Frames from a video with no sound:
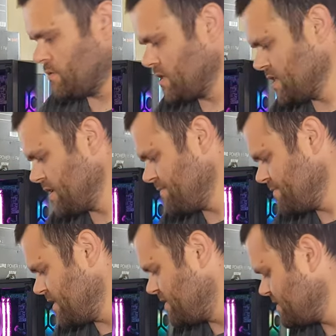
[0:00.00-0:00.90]
is it?
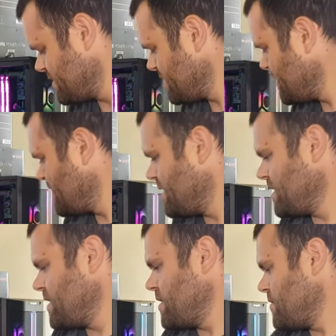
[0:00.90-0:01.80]

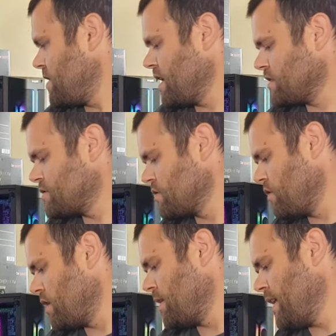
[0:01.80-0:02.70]
Right,
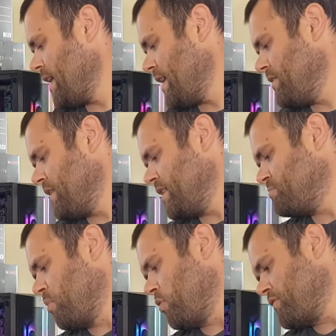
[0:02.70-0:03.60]
so uh, there's
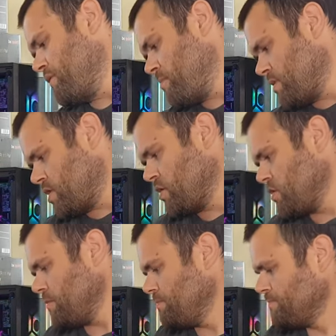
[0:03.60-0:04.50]
both of them by
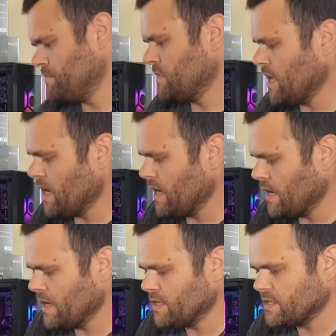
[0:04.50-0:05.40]
here. There
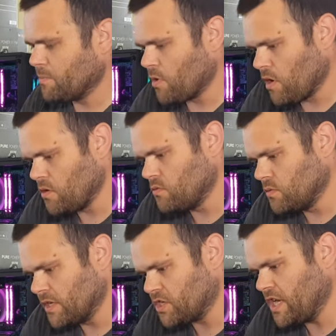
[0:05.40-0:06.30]
is the Pro,
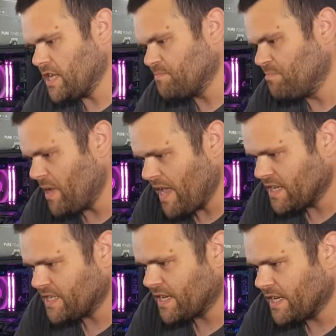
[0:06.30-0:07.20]
which is
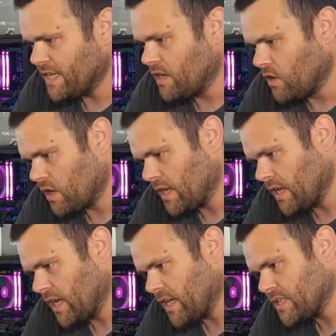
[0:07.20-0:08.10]
basically looking
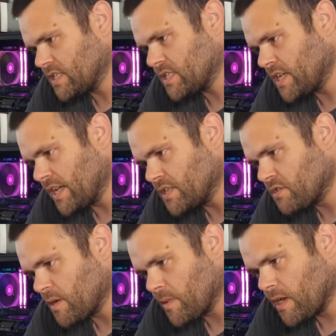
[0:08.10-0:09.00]
like a
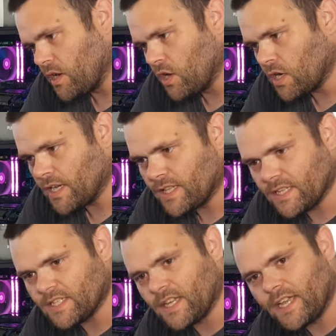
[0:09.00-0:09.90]
skyscraper. Look at
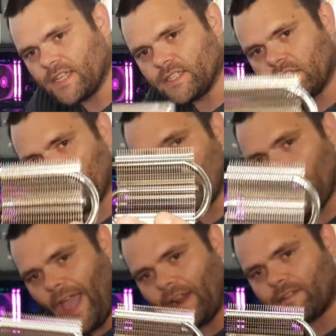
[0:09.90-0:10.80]
the size on that.